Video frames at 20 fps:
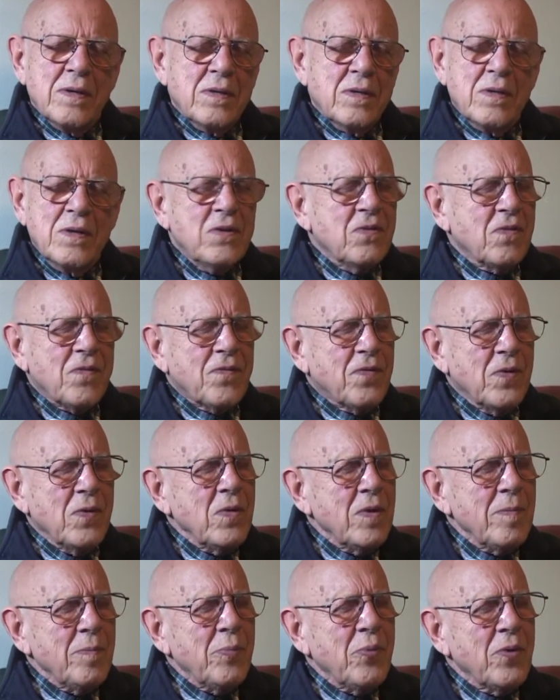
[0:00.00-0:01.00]
These are
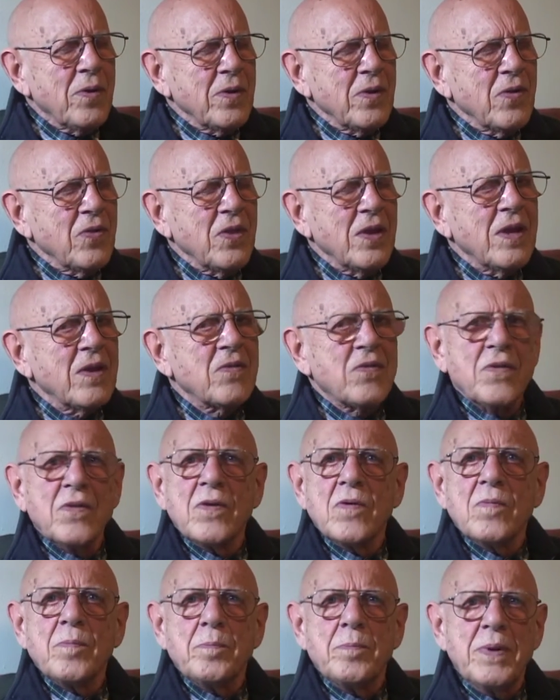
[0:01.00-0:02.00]
very important things, and
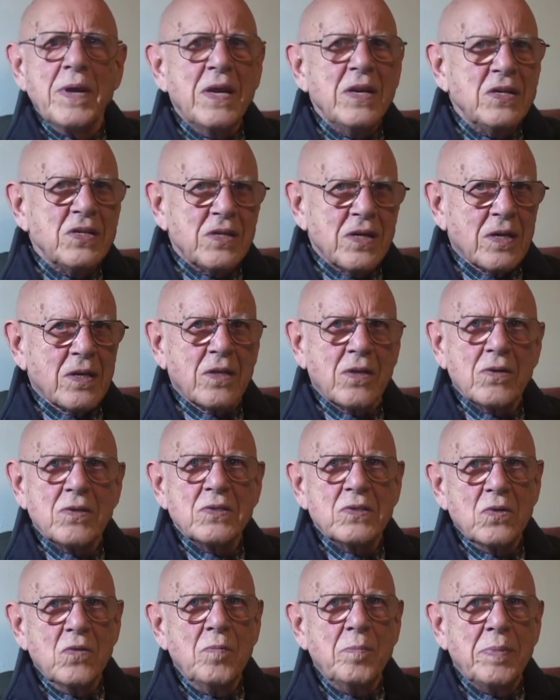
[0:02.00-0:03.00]
they're basic. They're
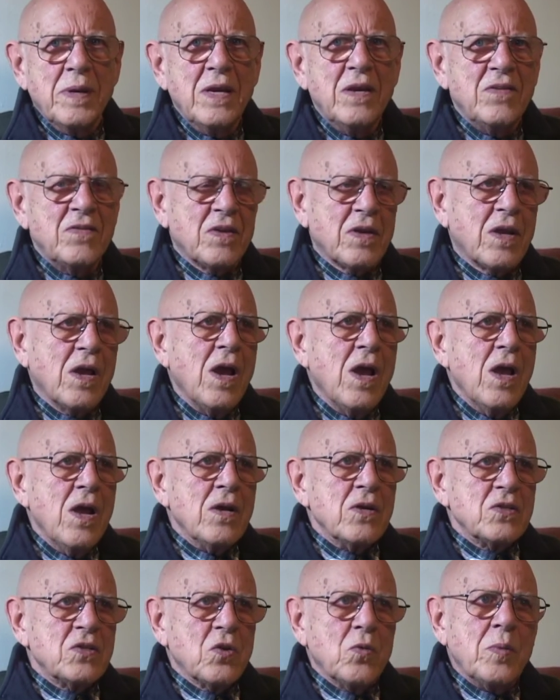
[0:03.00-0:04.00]
so basic.
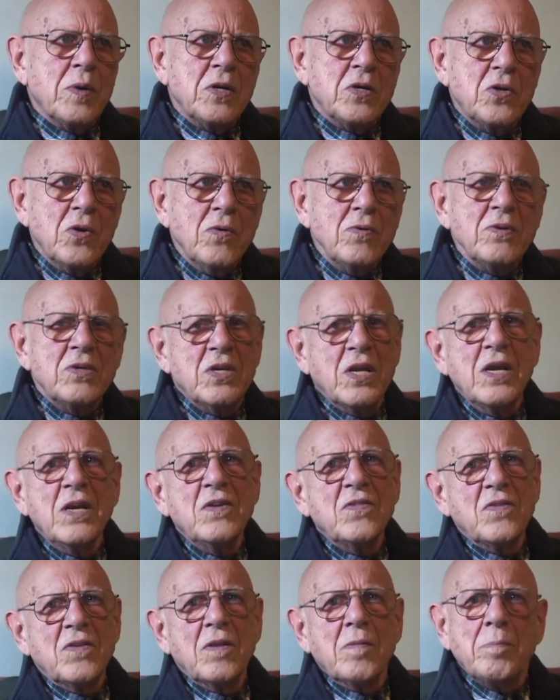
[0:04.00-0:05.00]
So we don't
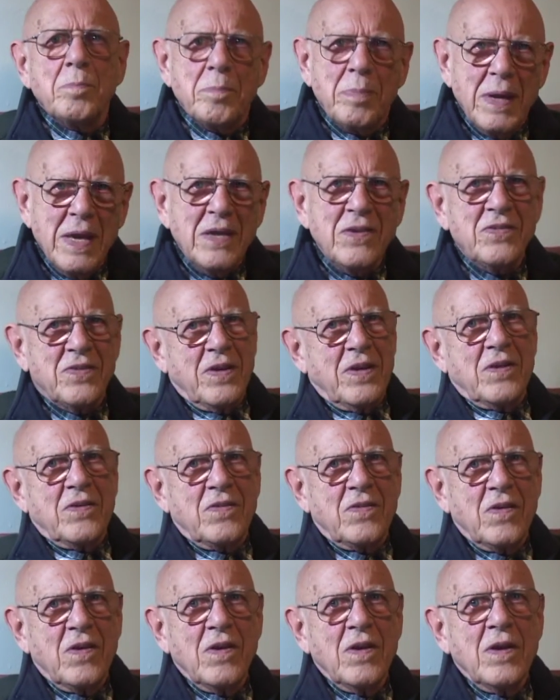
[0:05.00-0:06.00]
teach the
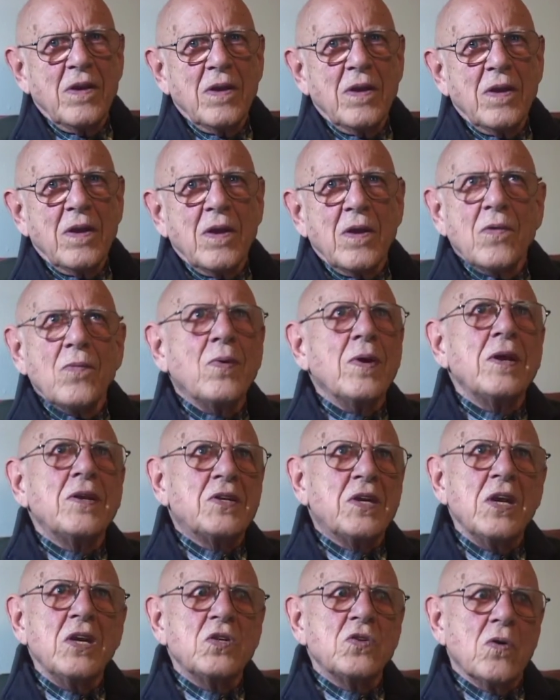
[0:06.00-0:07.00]
basics. We
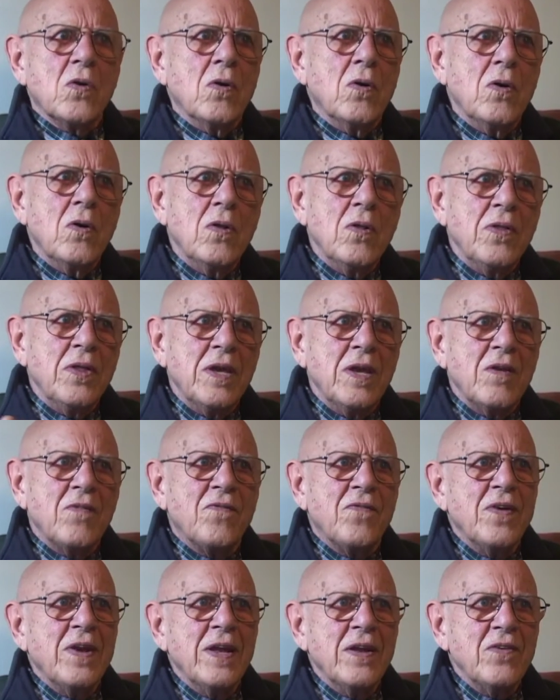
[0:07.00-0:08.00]
teach all the
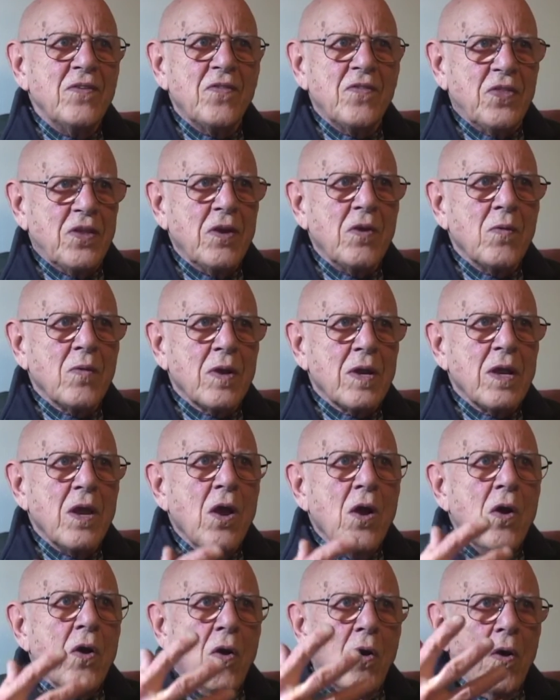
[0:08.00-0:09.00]
advanced theory,
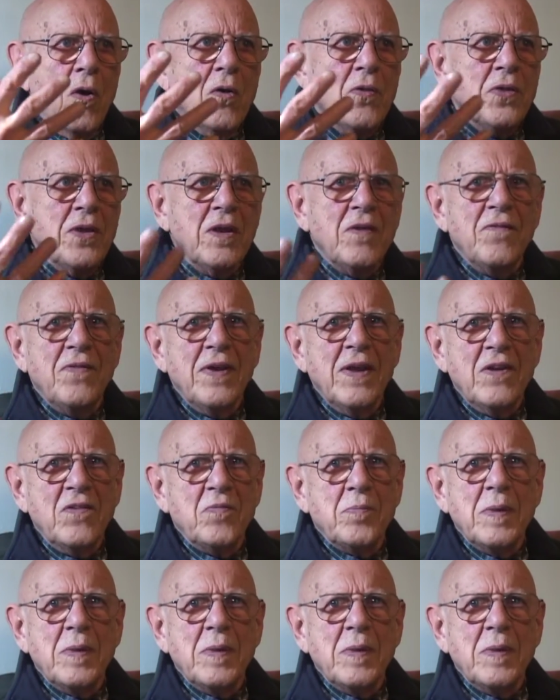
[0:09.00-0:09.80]
all the advanced